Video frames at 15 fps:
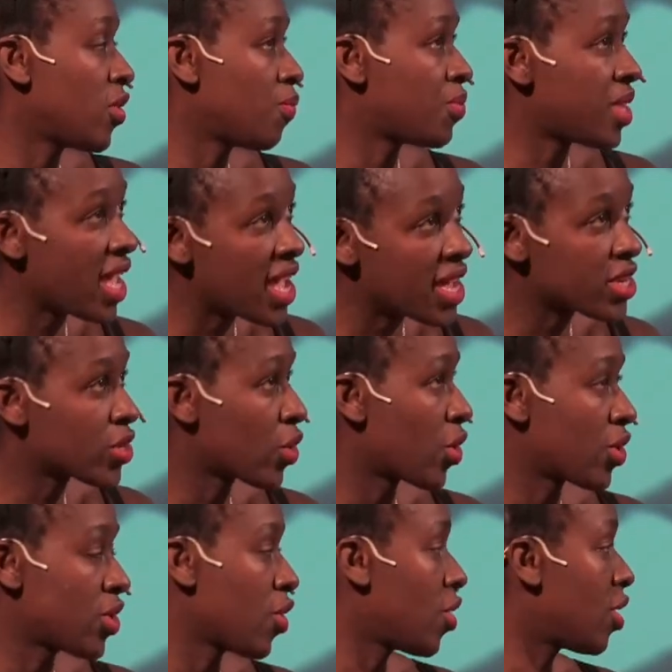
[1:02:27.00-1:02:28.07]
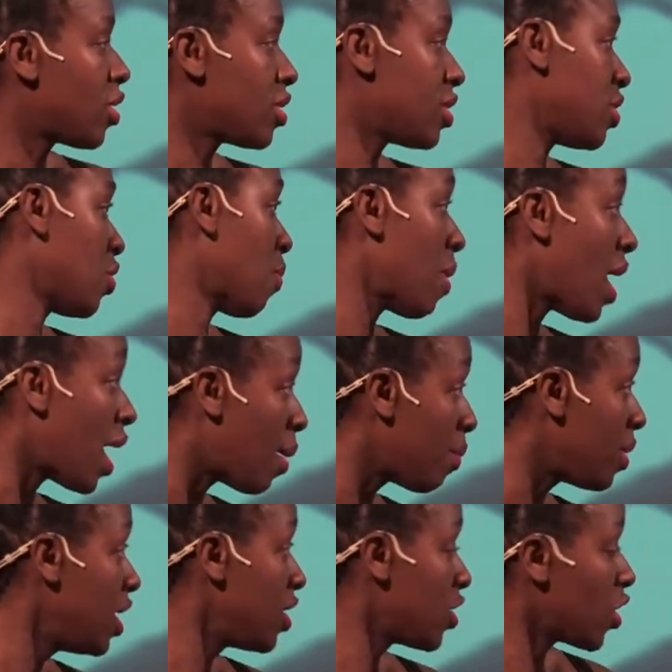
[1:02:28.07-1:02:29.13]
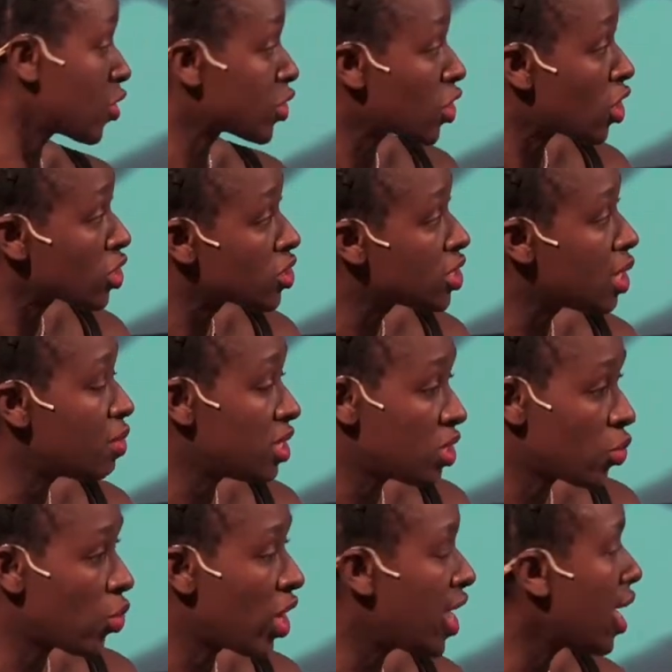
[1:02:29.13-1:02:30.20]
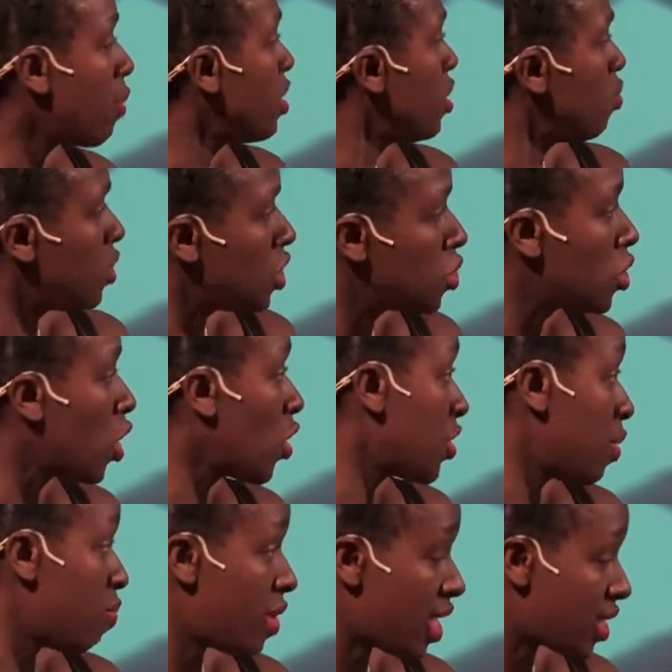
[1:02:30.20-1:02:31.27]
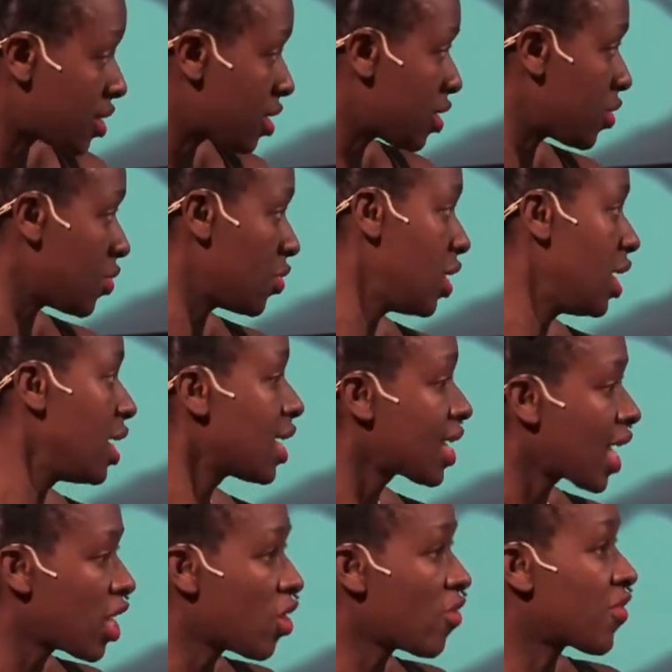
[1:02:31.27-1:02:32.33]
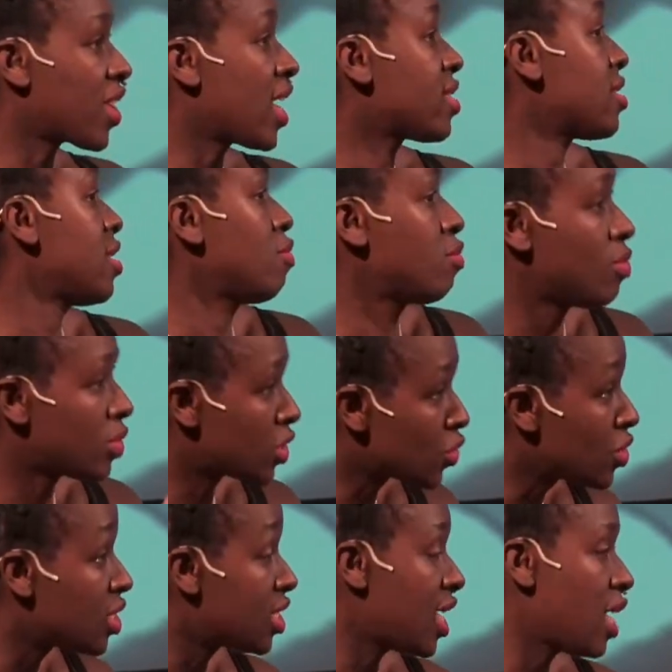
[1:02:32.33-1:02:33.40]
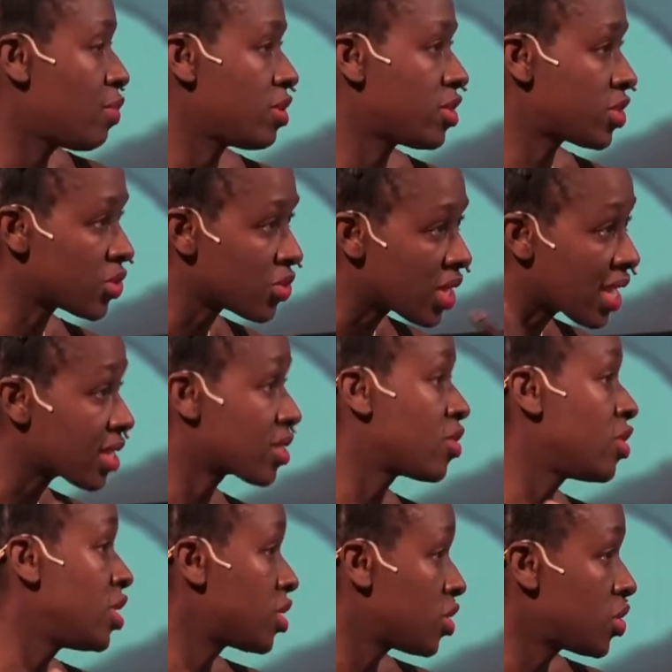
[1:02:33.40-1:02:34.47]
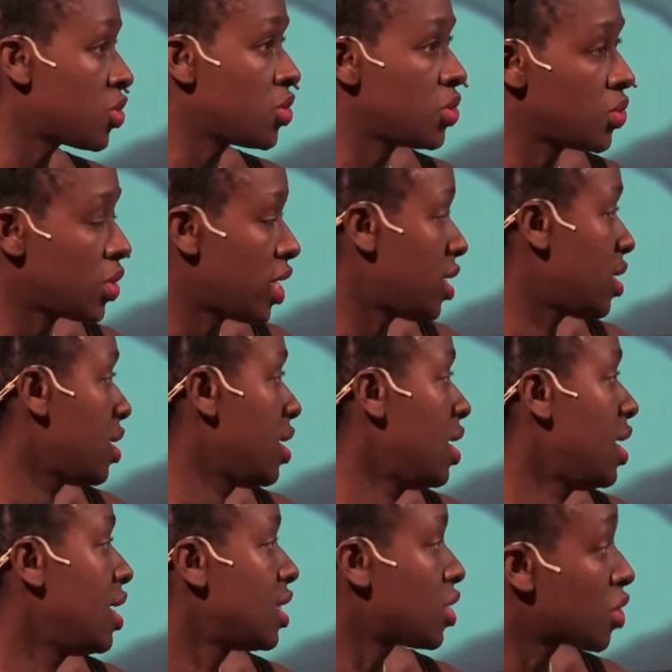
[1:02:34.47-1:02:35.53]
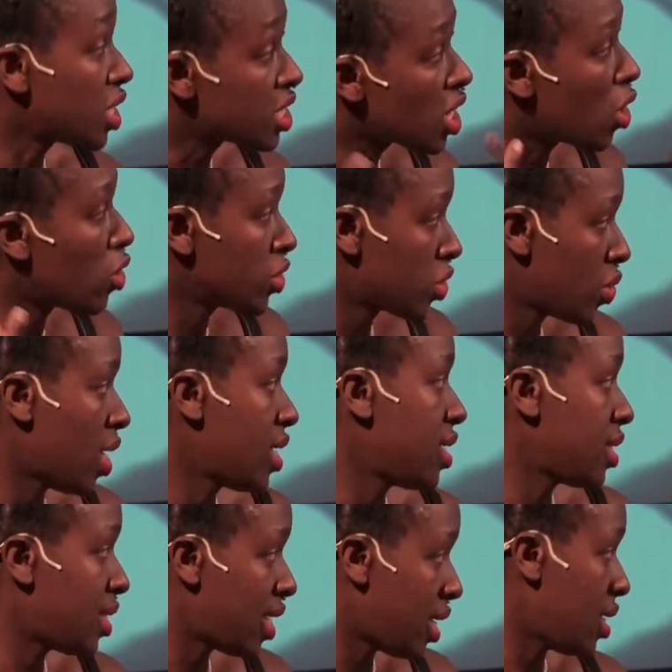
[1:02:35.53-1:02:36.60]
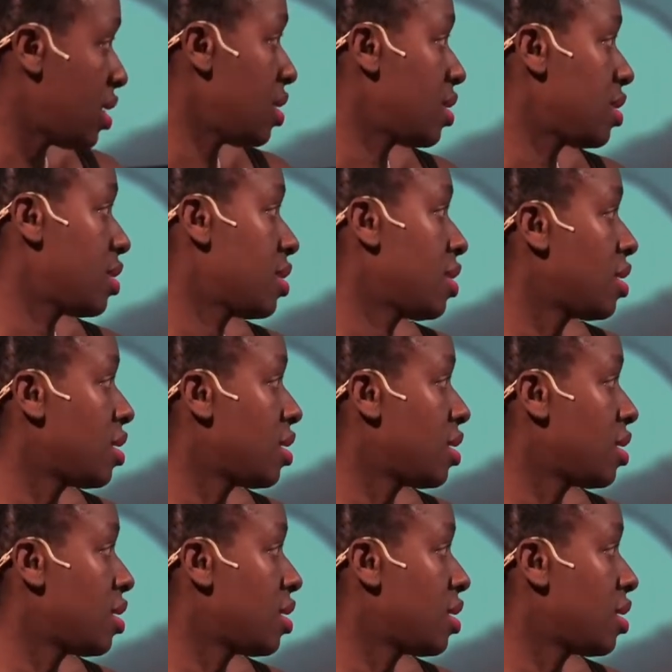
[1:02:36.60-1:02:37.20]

dad or your mom, you know, talk to them in a way. I mean, you know them best to kind of get them to the table to like to listen to you, and so that they also understand that.